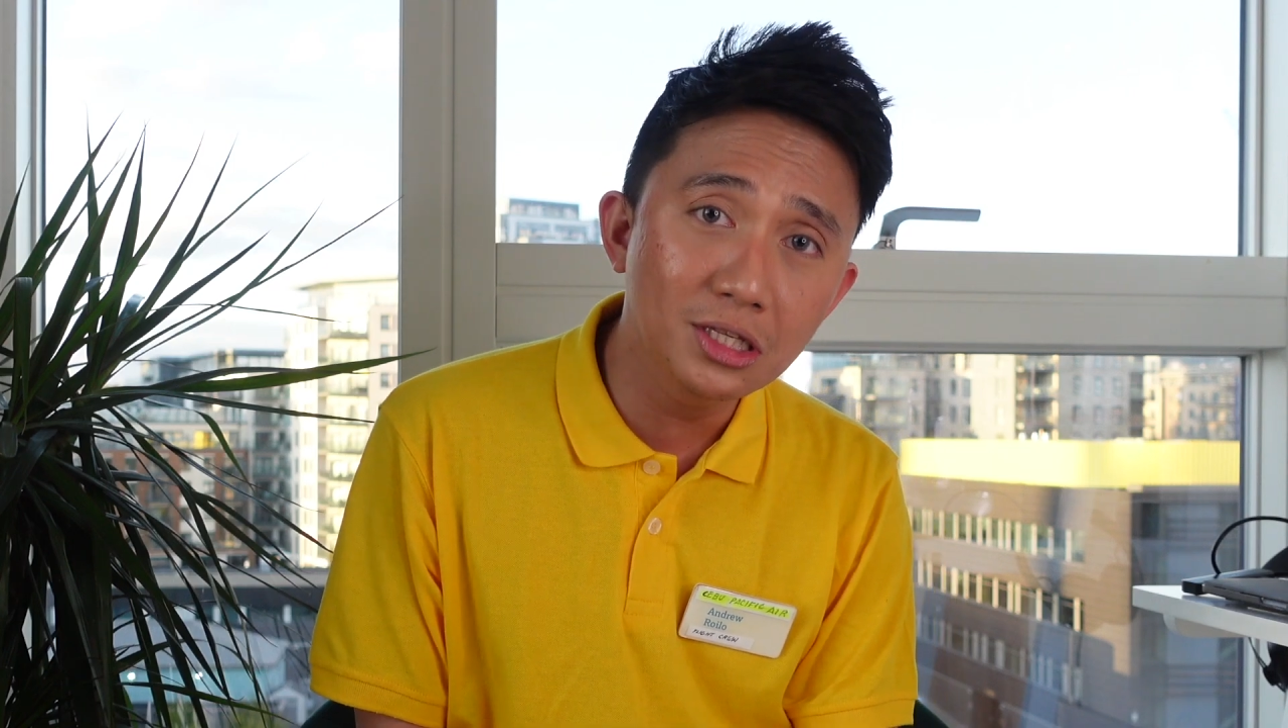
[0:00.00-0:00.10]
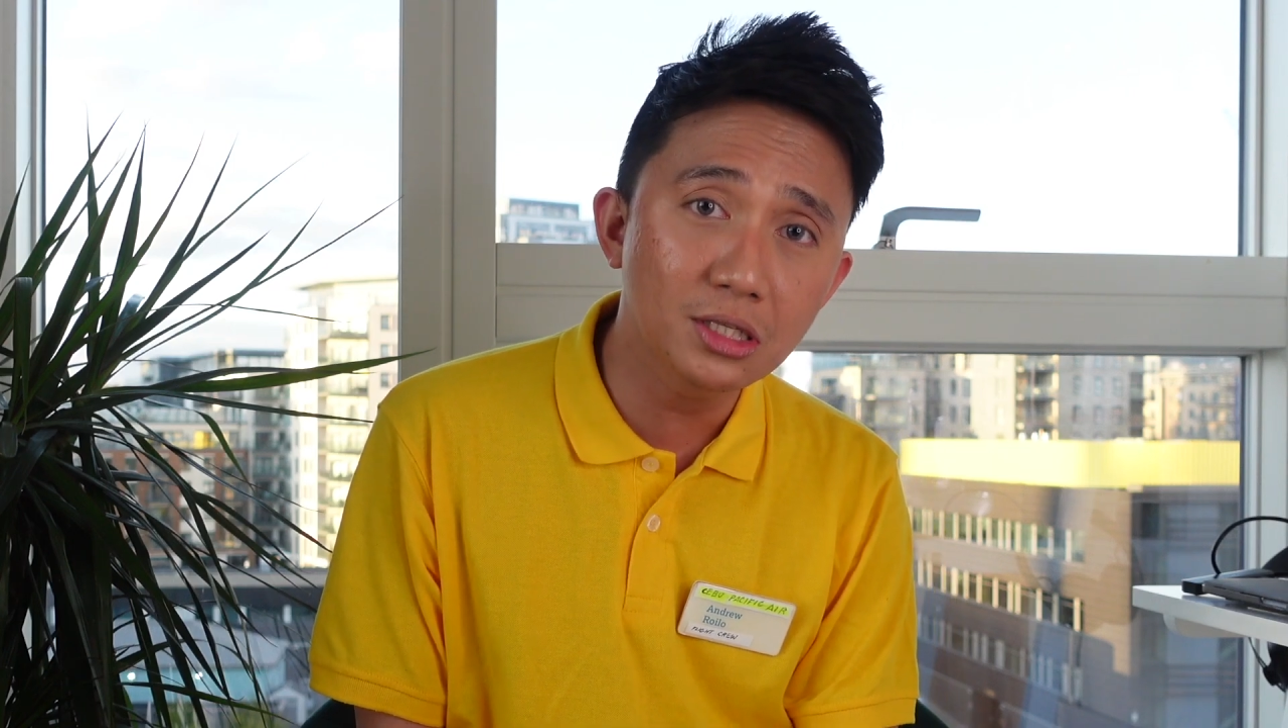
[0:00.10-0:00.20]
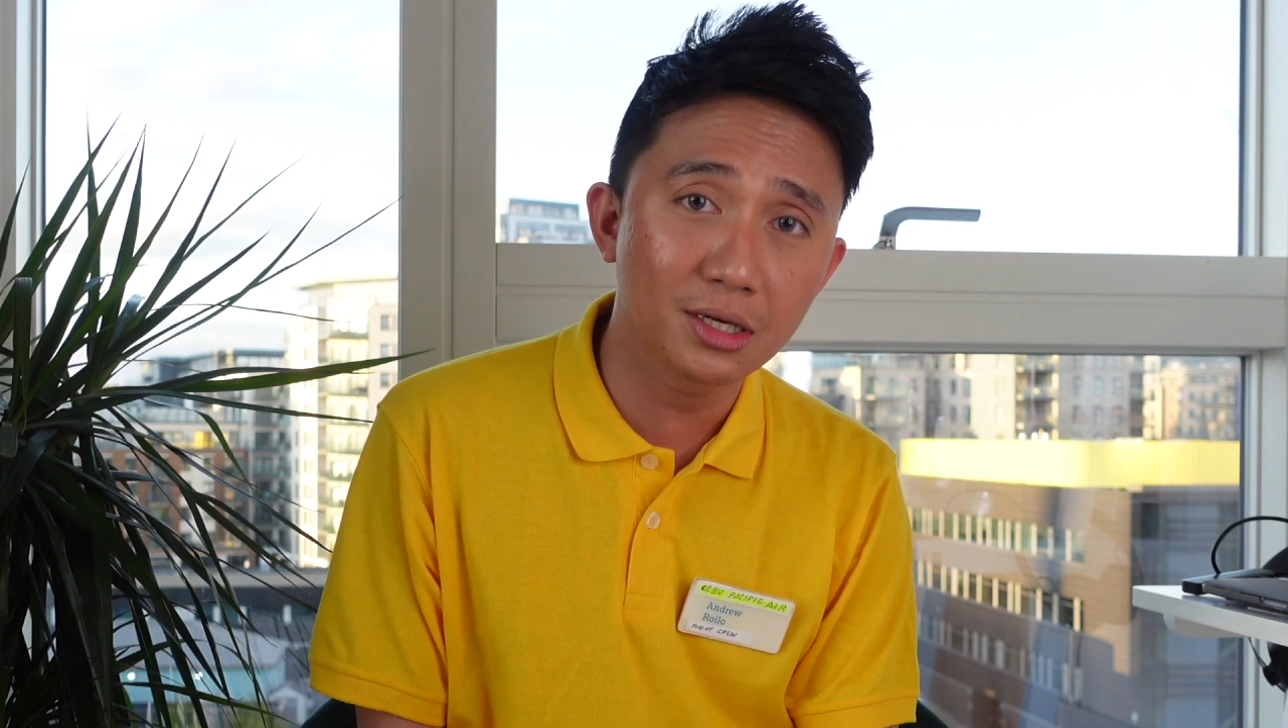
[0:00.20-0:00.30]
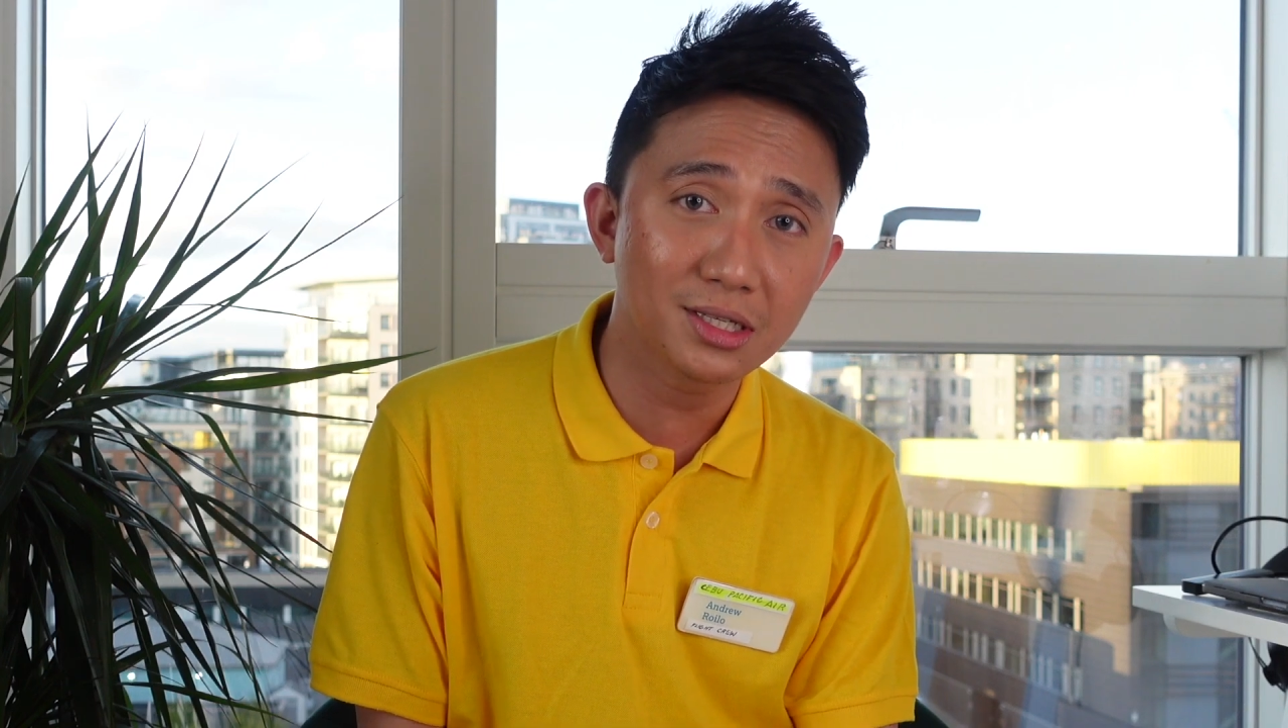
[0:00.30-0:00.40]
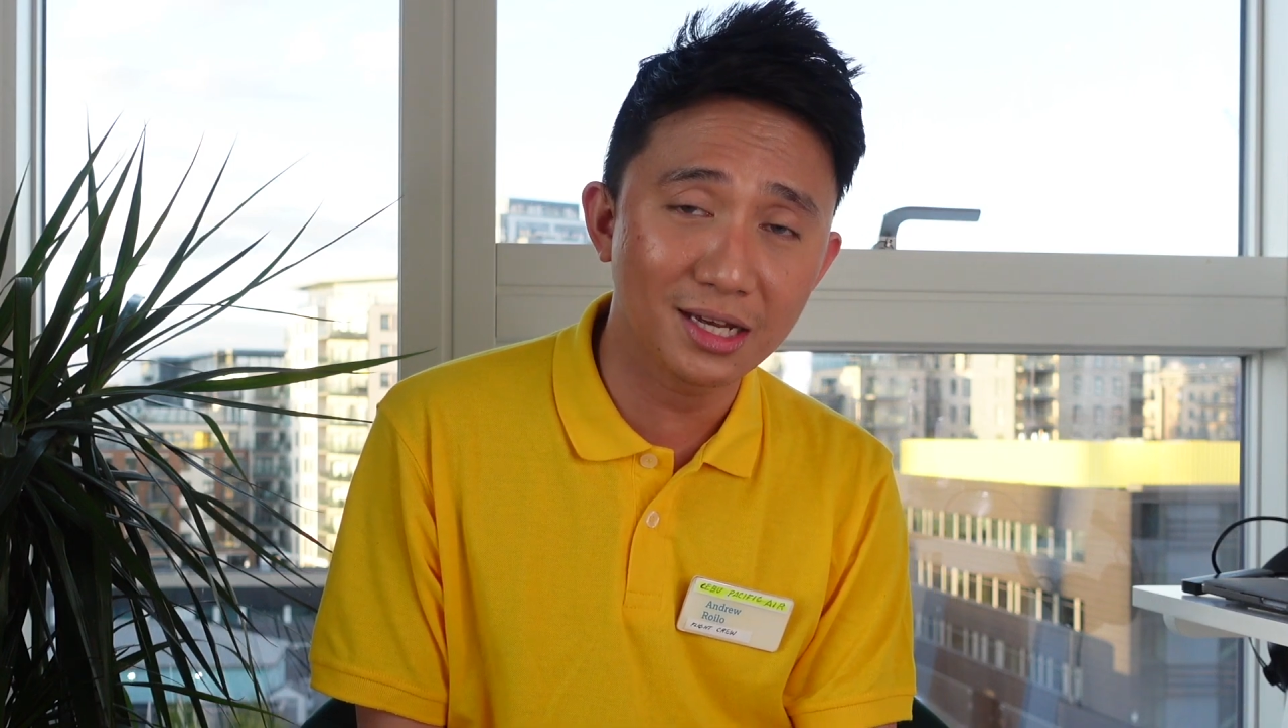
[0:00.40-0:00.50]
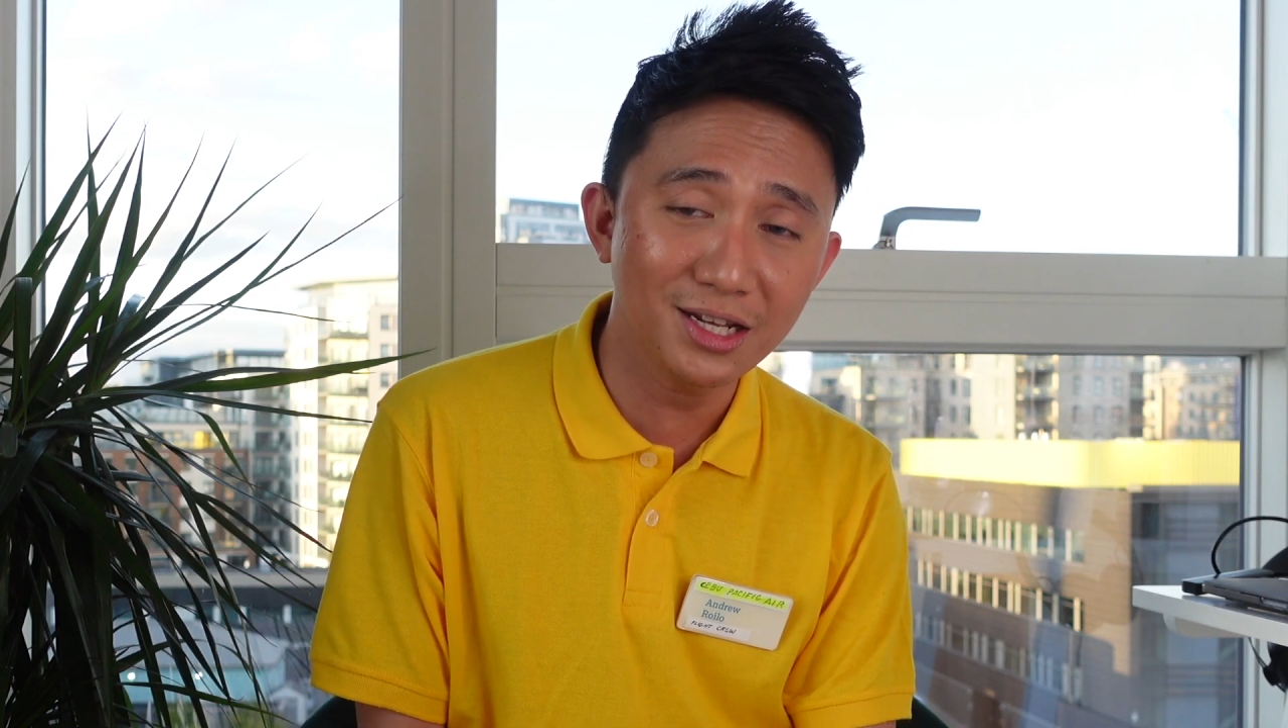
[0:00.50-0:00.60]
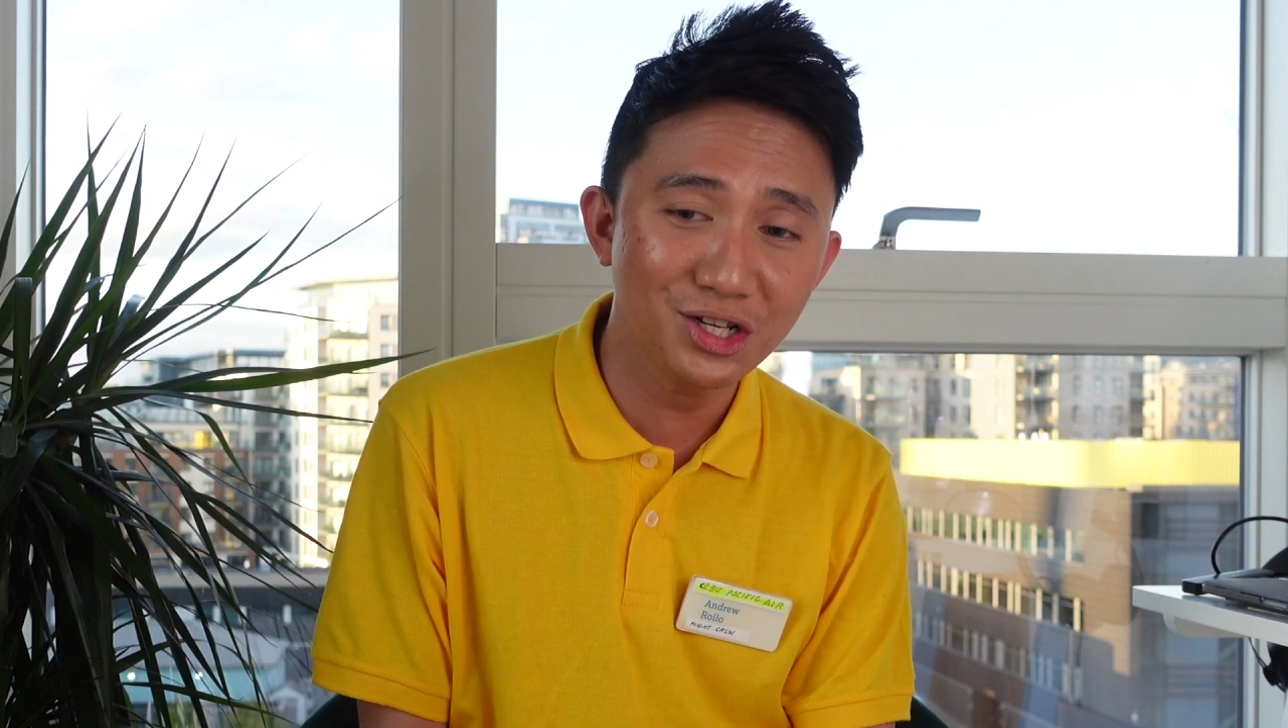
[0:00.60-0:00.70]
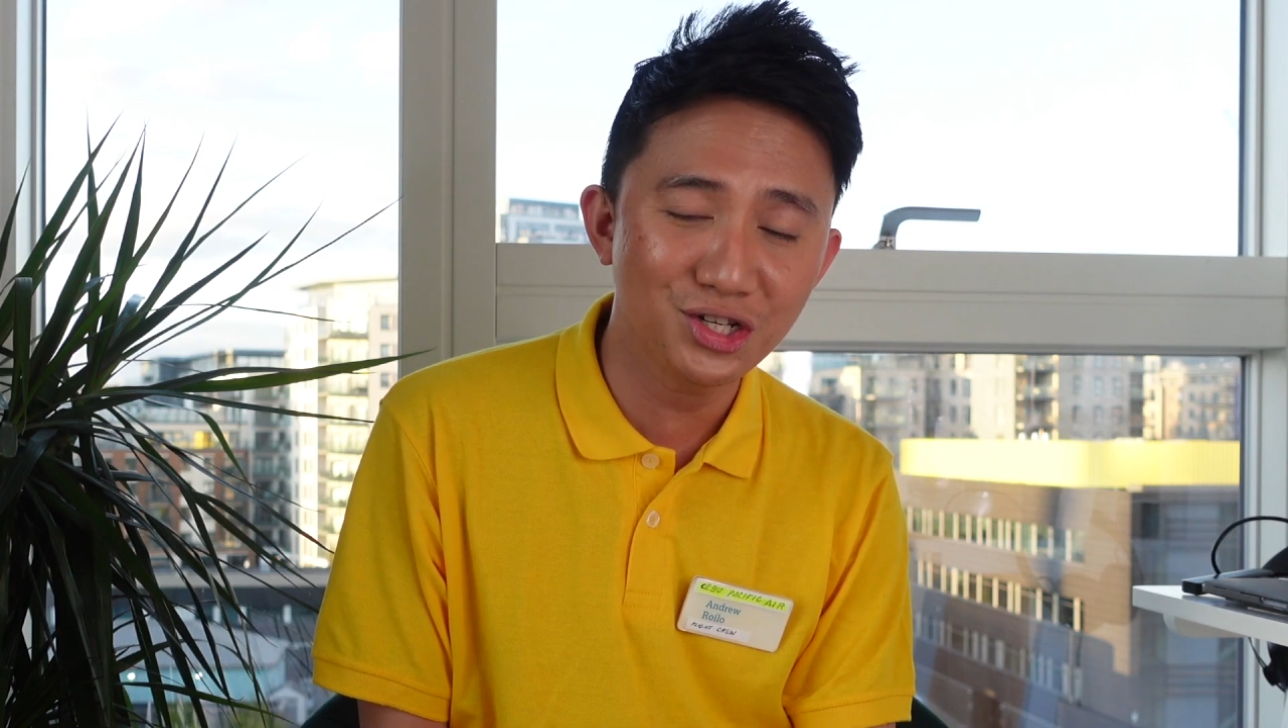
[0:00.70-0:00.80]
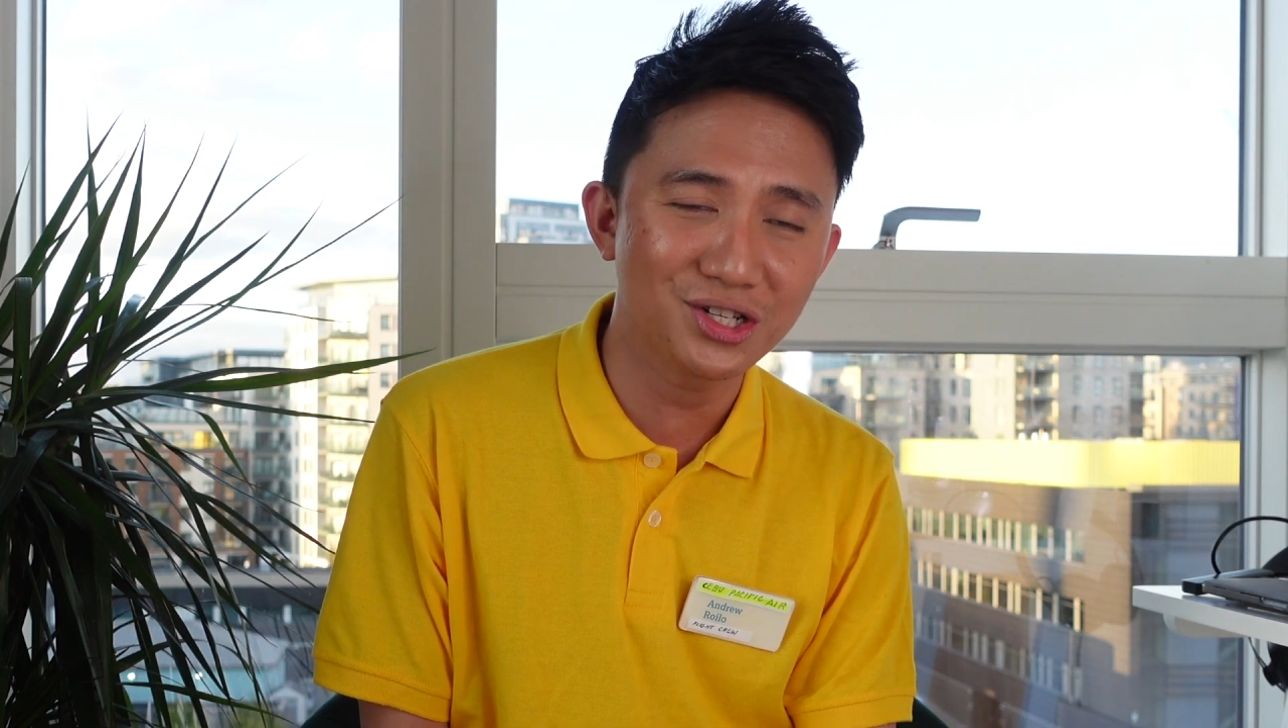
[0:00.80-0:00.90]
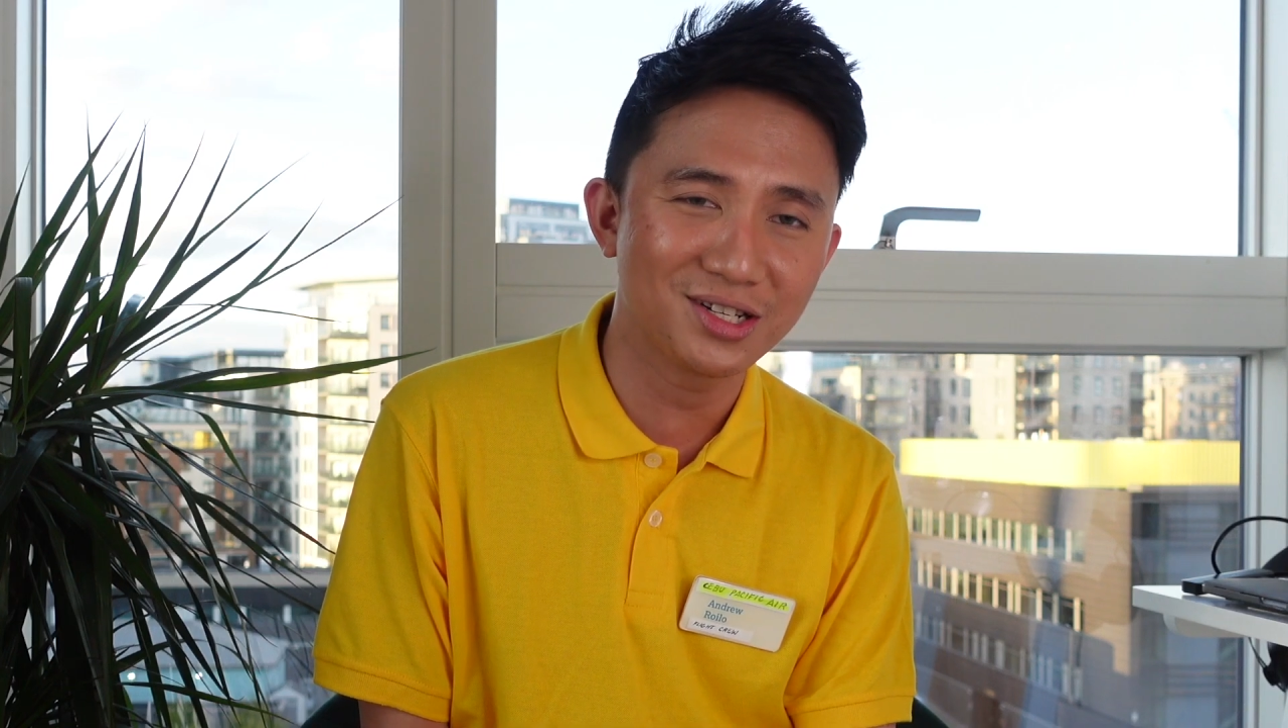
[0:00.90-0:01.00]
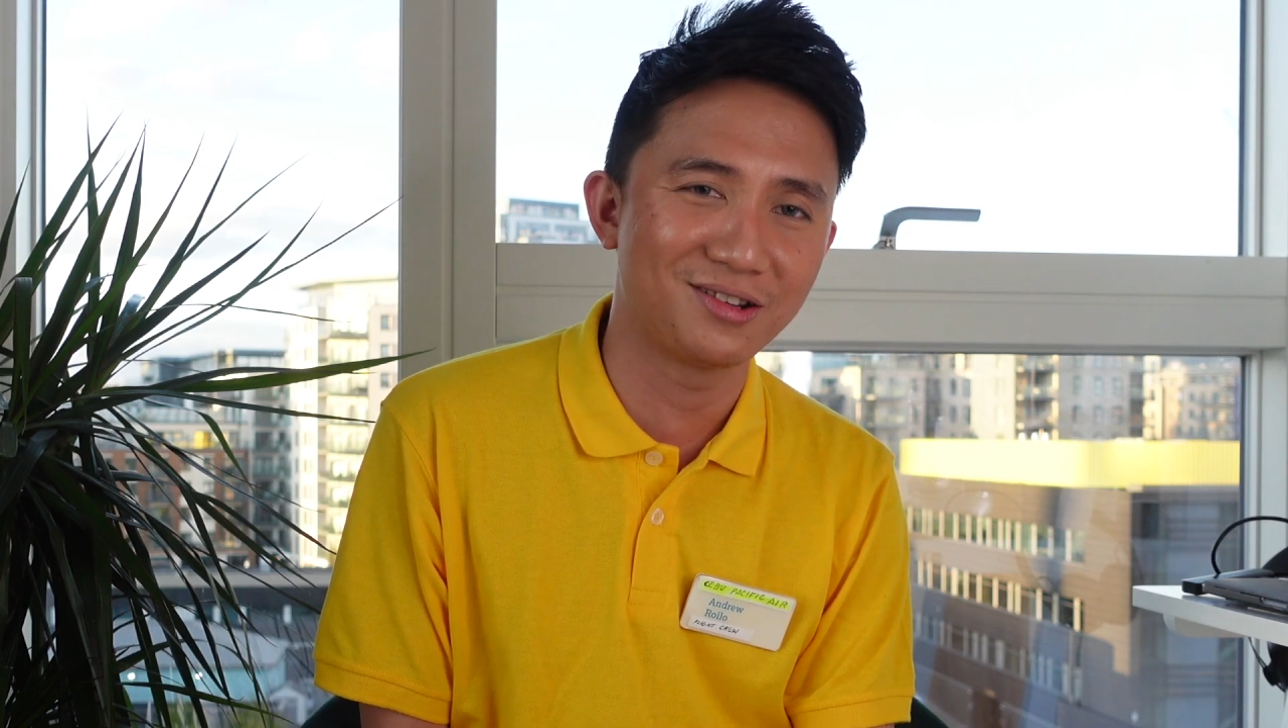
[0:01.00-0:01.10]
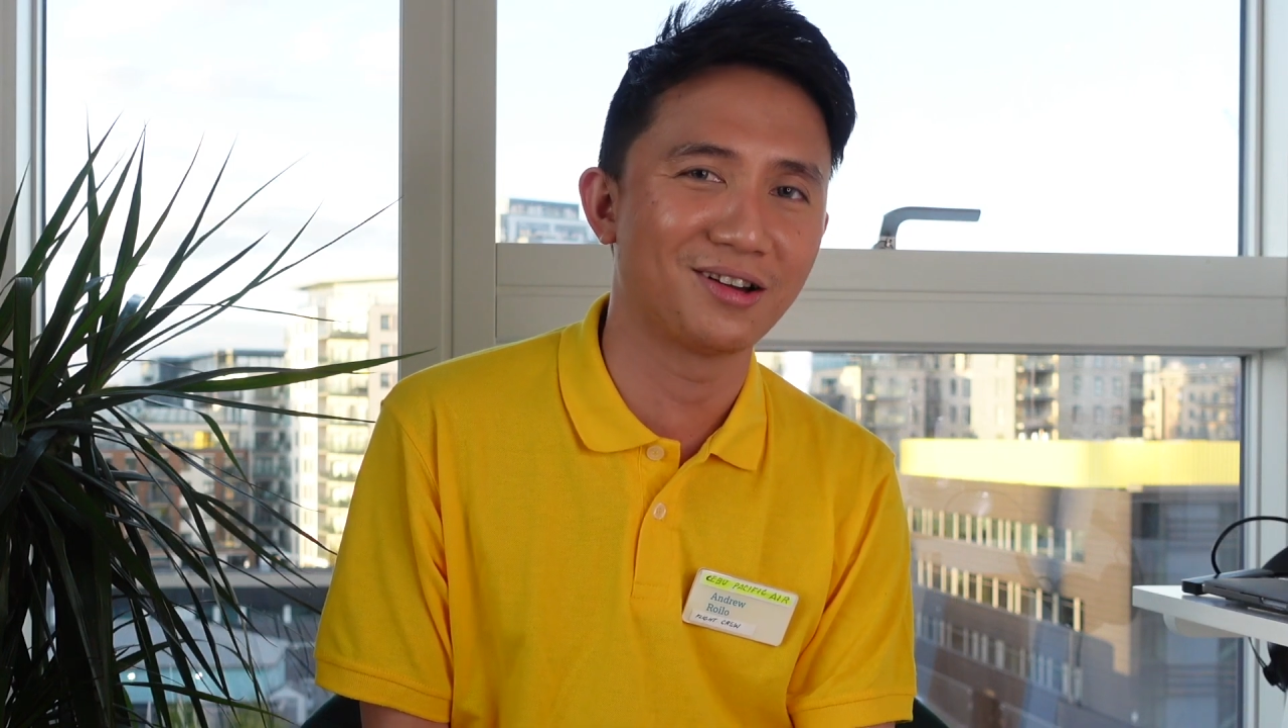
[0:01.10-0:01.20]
sausage